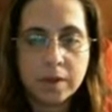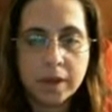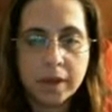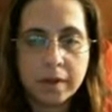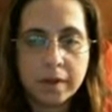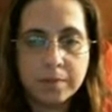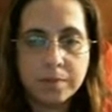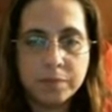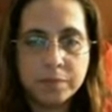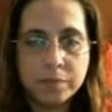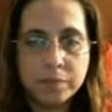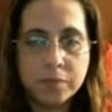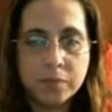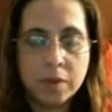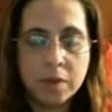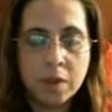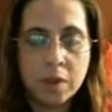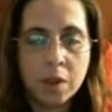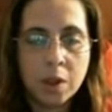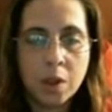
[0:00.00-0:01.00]
Okay.
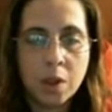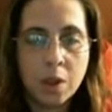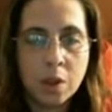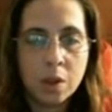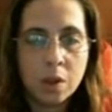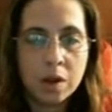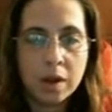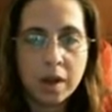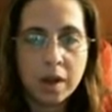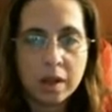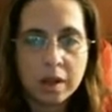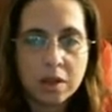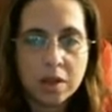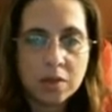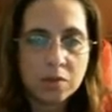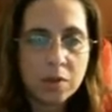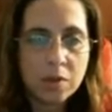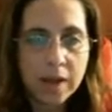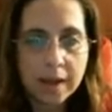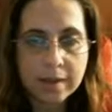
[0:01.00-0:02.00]
Now that
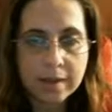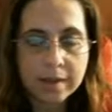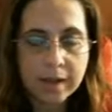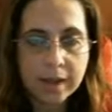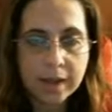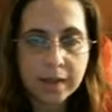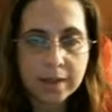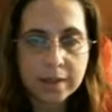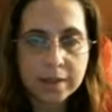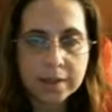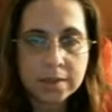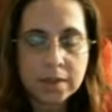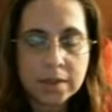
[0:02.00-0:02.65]
you've got that,